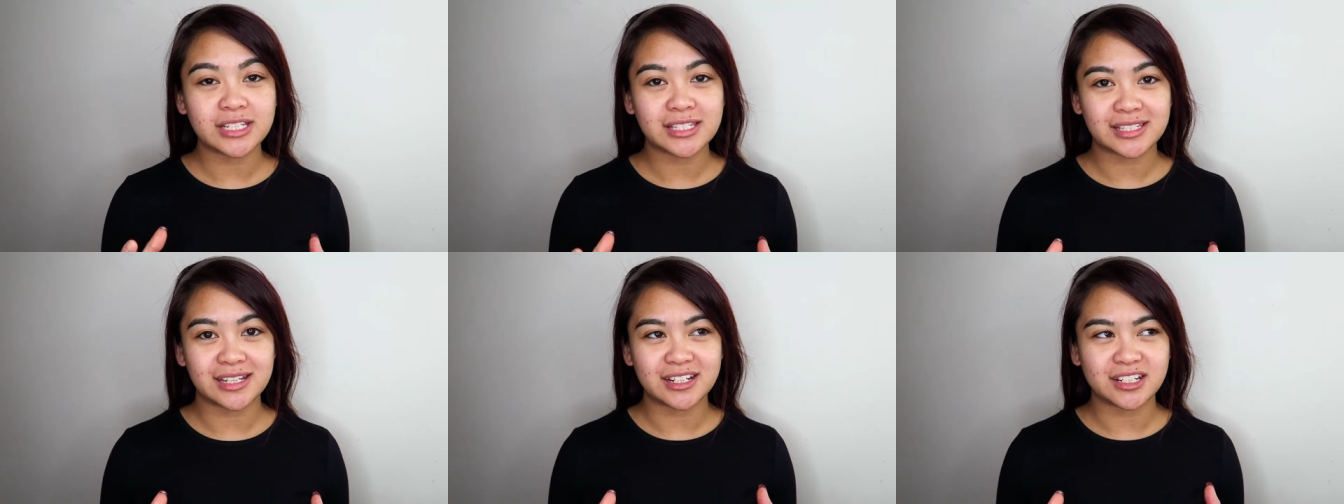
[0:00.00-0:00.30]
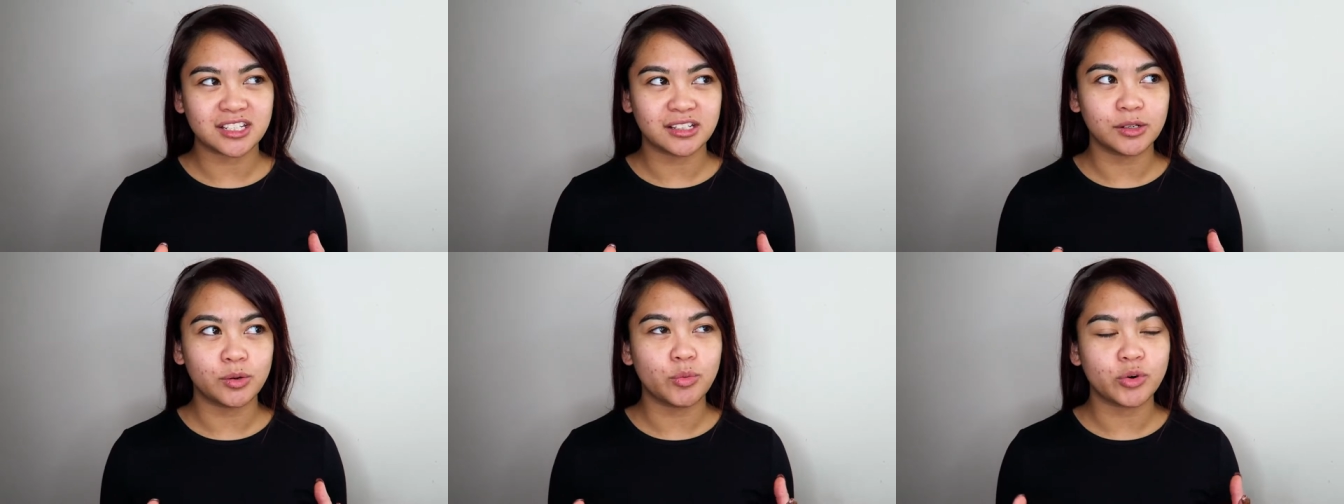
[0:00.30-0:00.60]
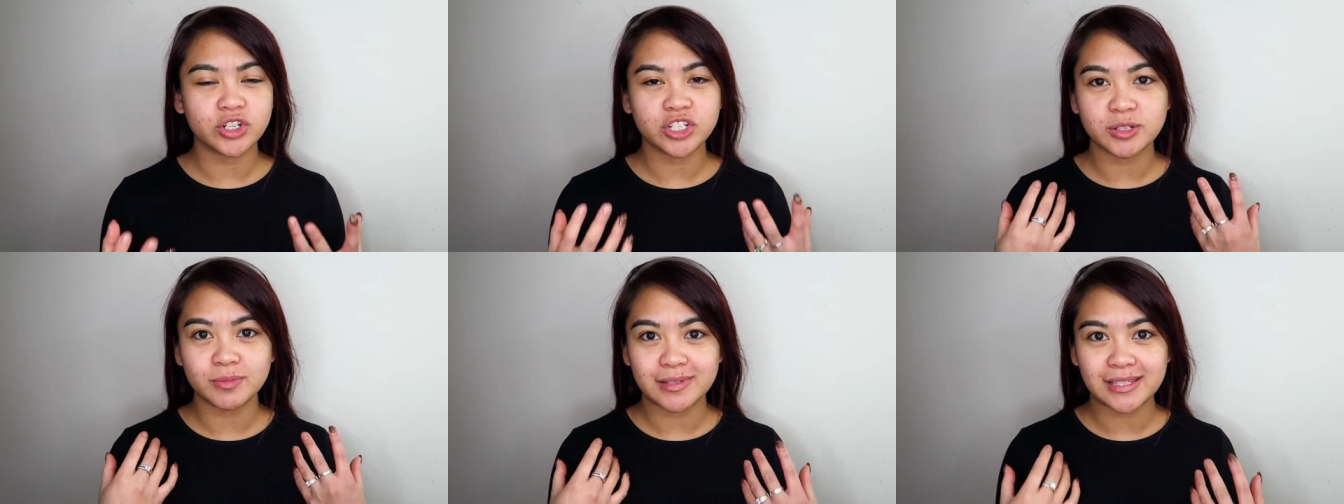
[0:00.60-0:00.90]
essentially
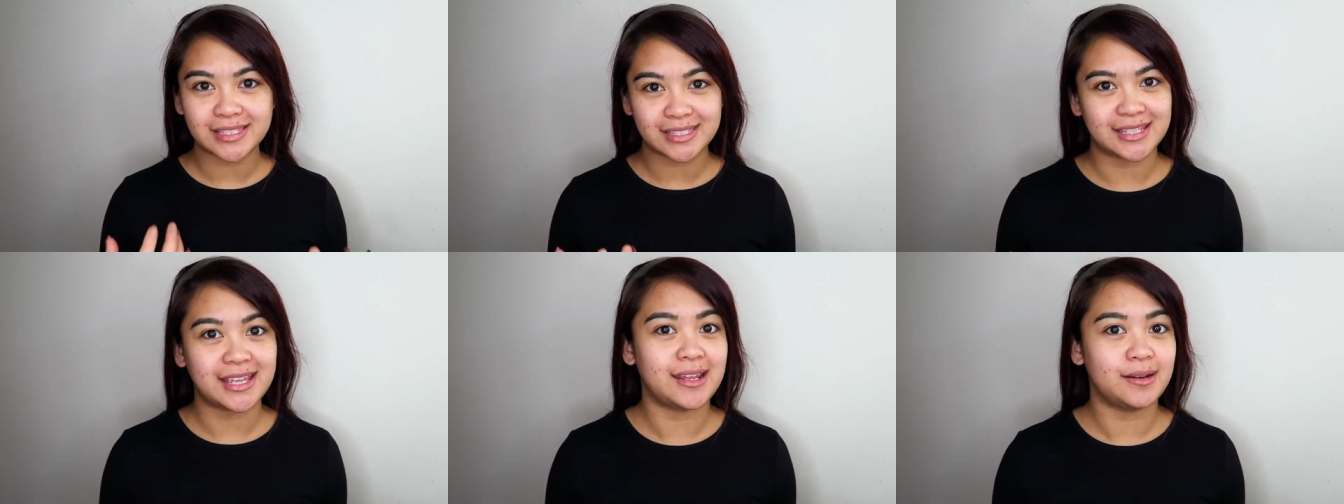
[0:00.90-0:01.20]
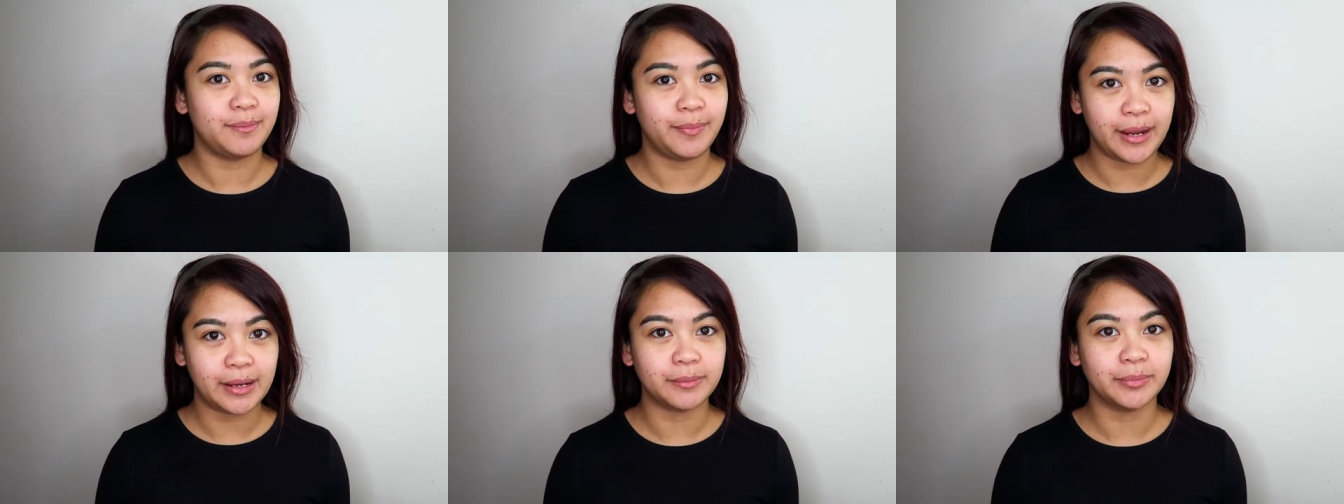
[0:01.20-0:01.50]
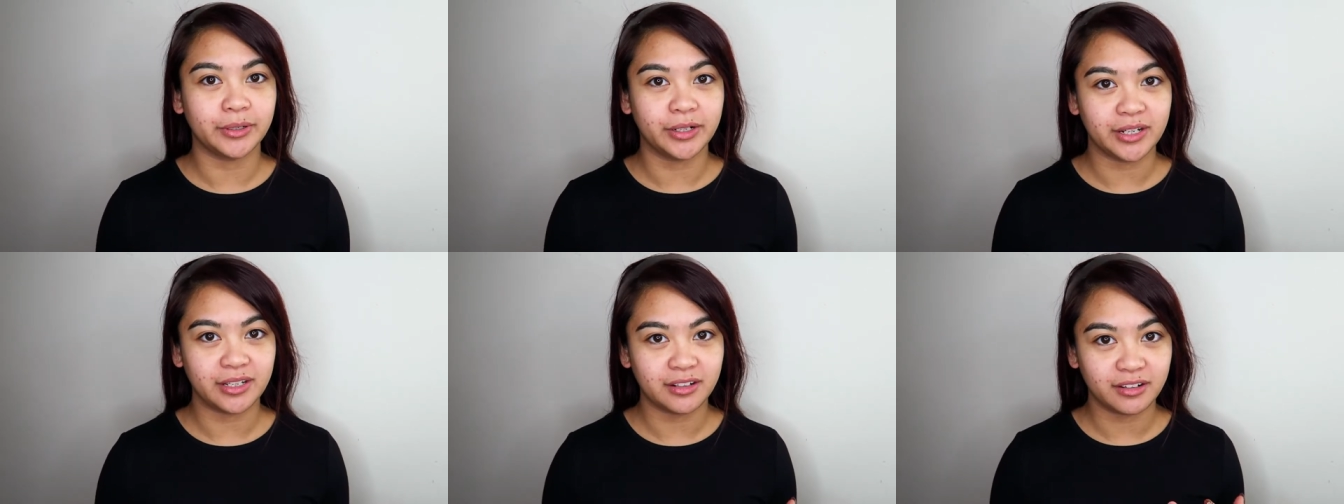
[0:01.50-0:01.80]
want to be
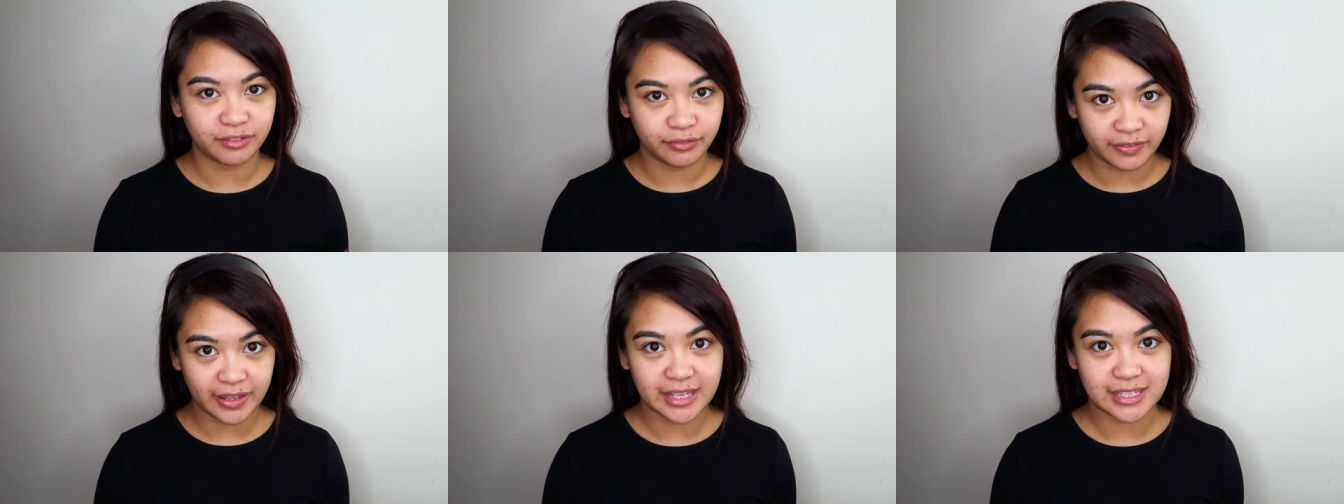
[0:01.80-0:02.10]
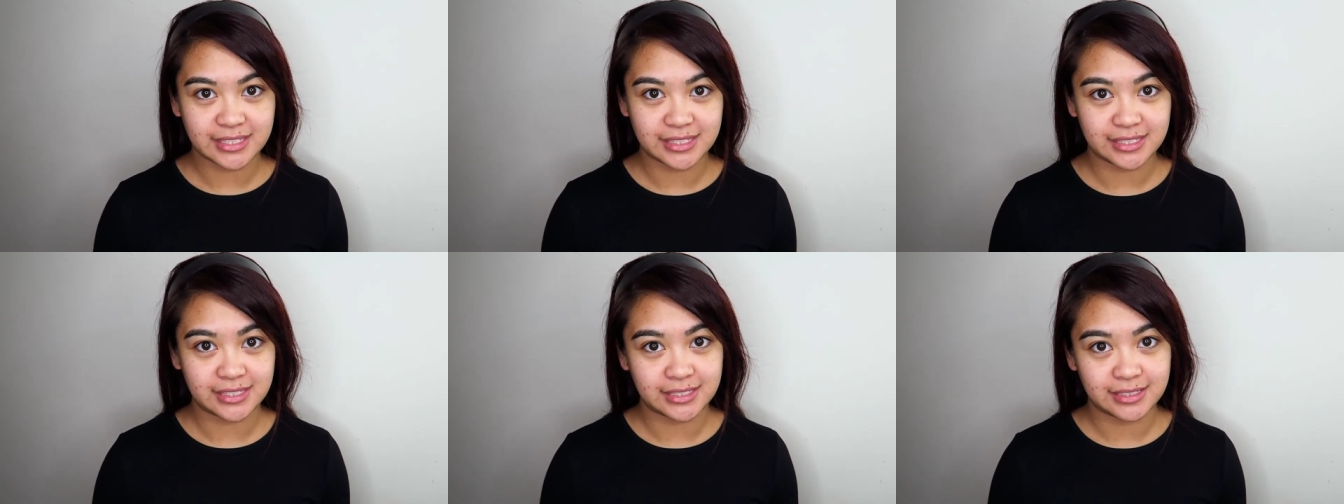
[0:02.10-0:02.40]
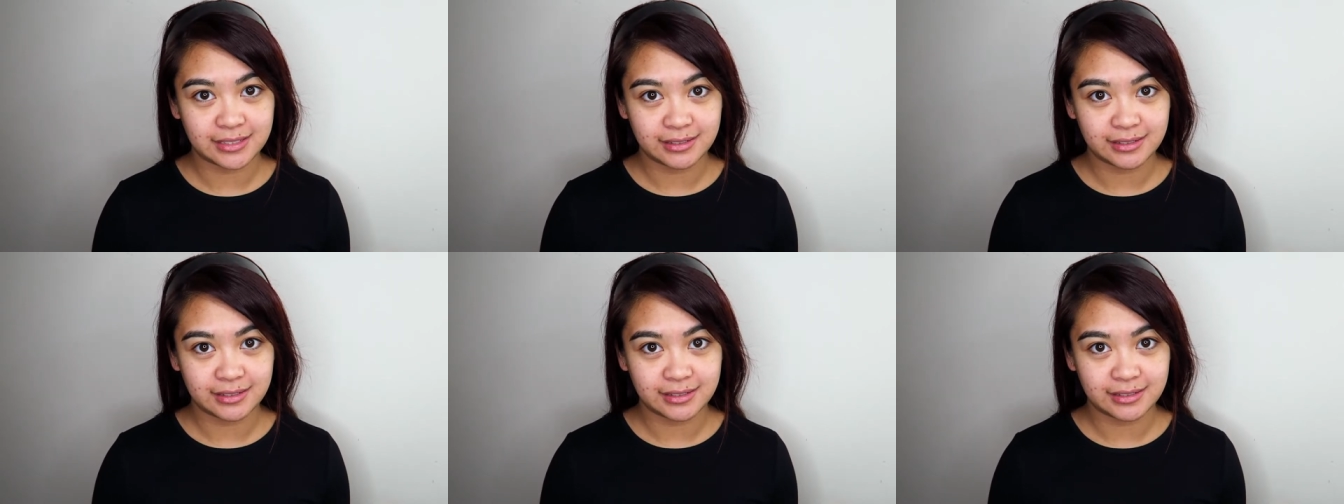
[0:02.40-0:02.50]
sandpapering your face.